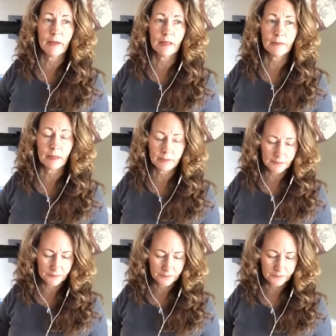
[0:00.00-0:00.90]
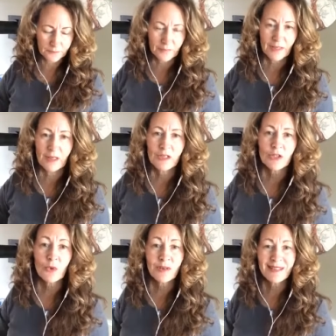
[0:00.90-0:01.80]
the belly button.
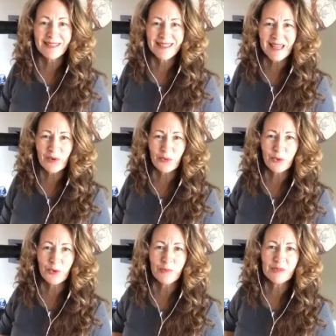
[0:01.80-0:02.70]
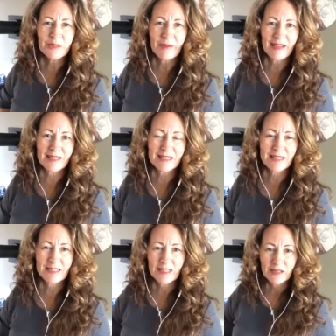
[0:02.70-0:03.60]
So we're into that womb
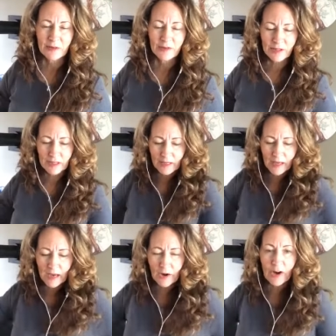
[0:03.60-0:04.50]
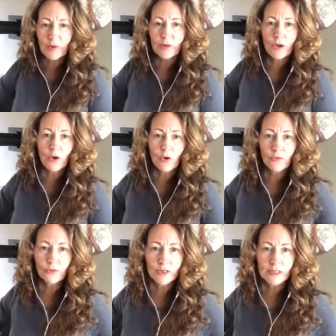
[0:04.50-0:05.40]
space. We're into that area where the
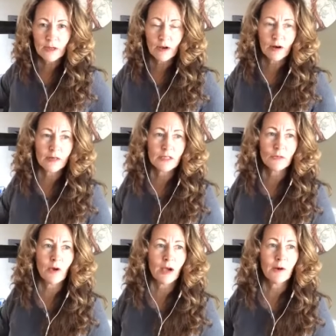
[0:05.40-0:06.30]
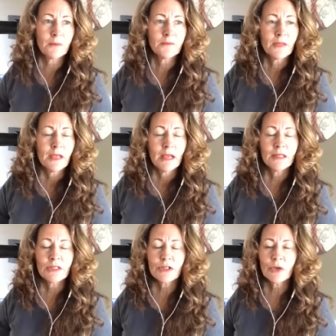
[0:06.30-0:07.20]
ovaries are as well.
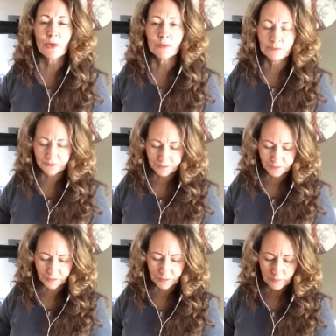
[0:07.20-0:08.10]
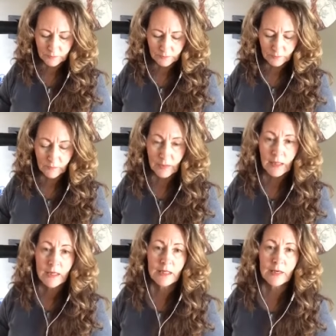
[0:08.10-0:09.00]
And so
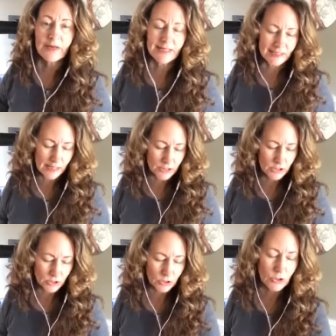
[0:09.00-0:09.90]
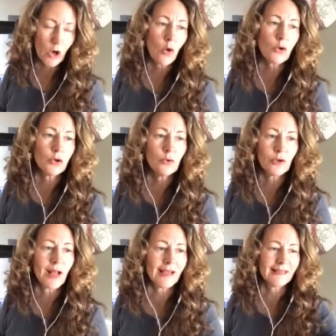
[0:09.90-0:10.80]
Clary Sage is so
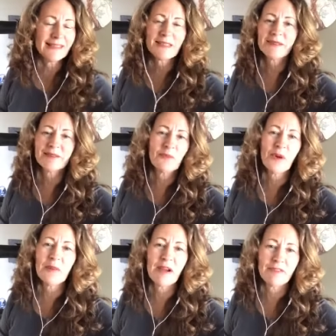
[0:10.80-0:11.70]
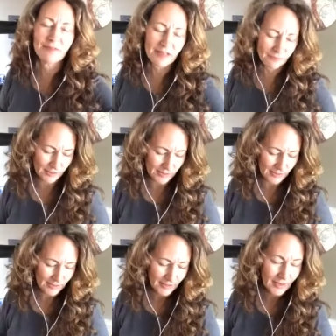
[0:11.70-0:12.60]
cool. I, it's one of my
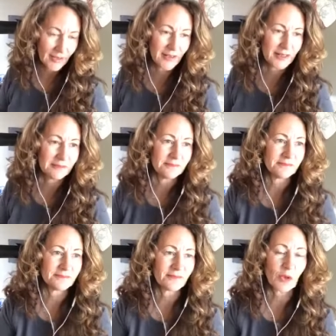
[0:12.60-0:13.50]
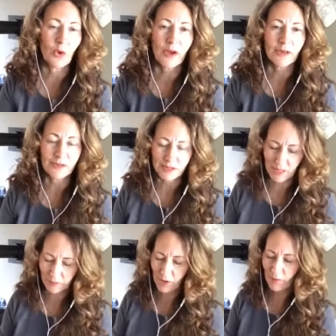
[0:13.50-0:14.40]
favorite um, oils
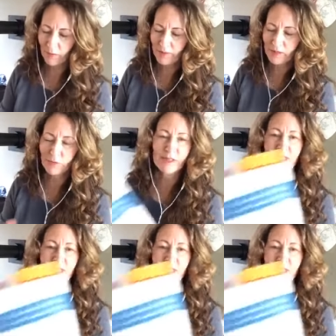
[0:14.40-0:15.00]
and probably the